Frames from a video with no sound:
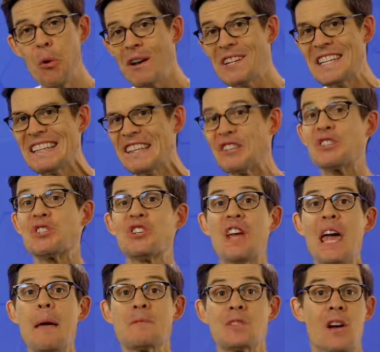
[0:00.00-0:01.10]
squishy little
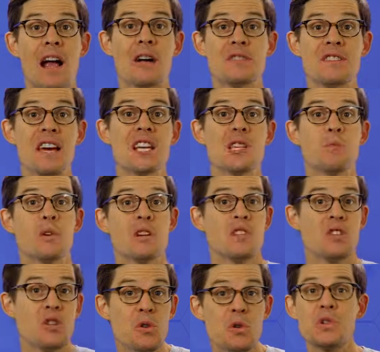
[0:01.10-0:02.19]
shapes are how
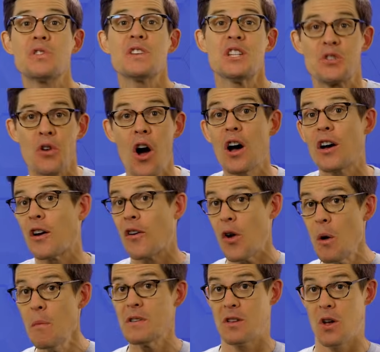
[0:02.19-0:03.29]
textbooks usually draw
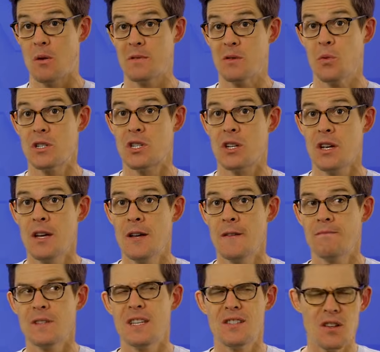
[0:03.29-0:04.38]
chromosomes, which
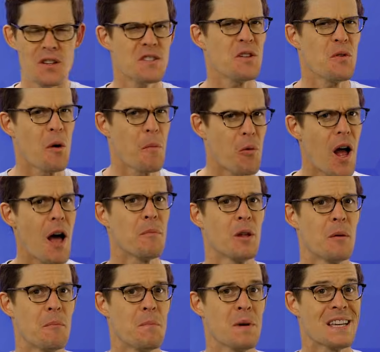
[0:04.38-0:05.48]
is also a
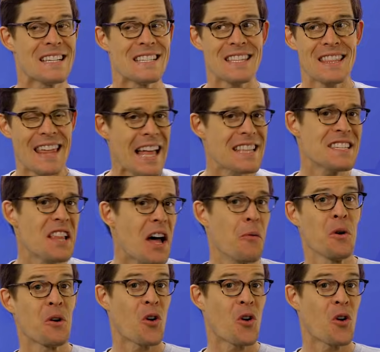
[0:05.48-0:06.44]
problem because that's not what